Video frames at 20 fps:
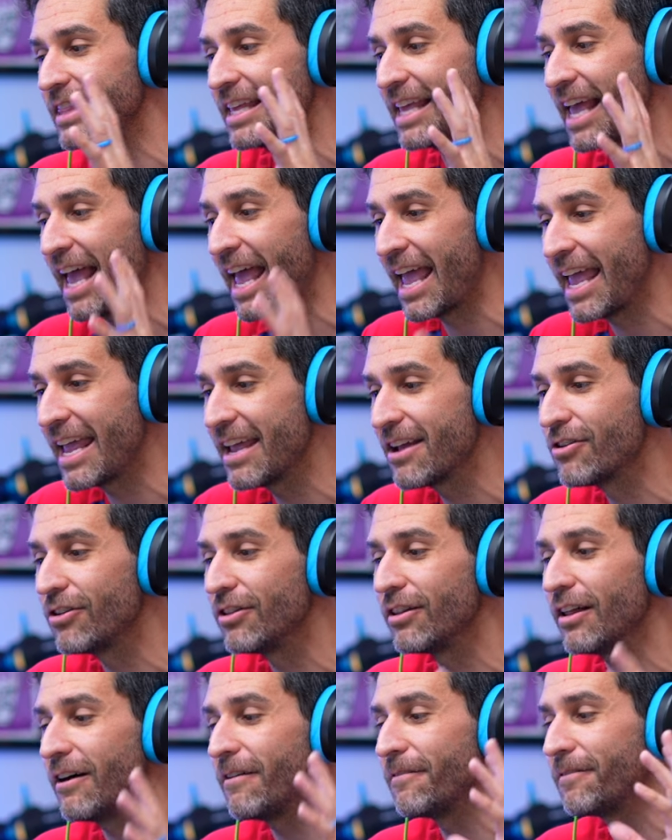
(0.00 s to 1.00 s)
the
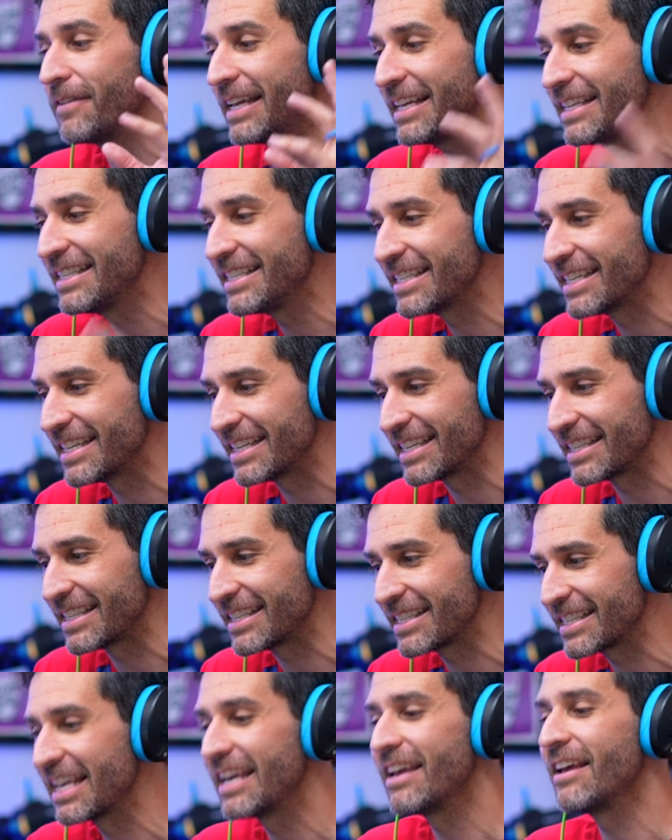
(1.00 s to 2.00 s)
angle of
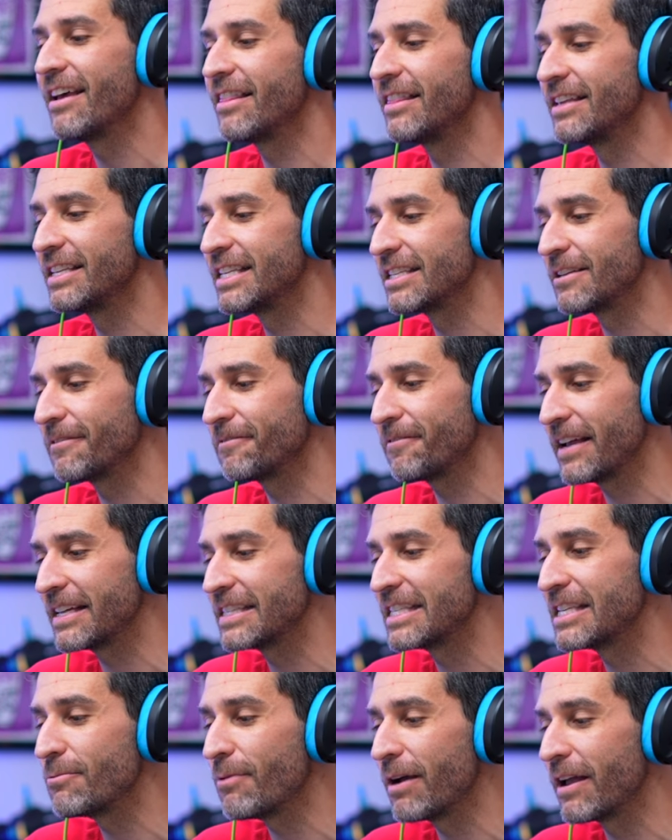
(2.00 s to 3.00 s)
incidence. This is a
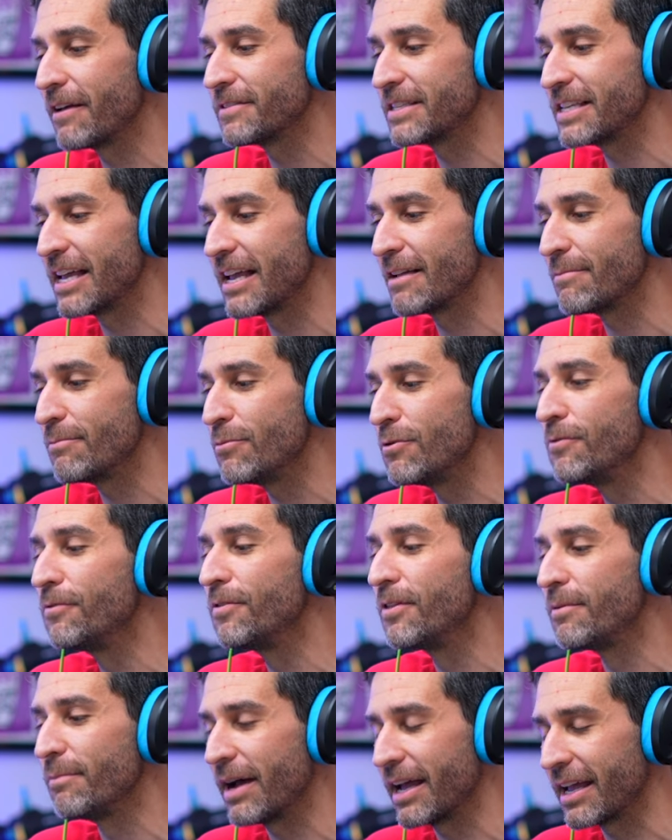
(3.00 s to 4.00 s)
fancy way of saying move
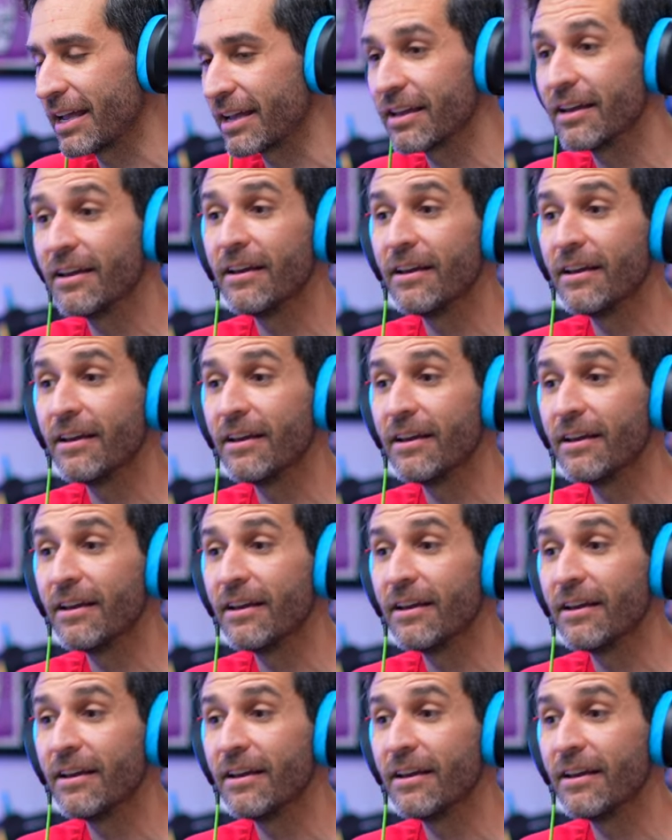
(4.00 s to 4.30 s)
the mic.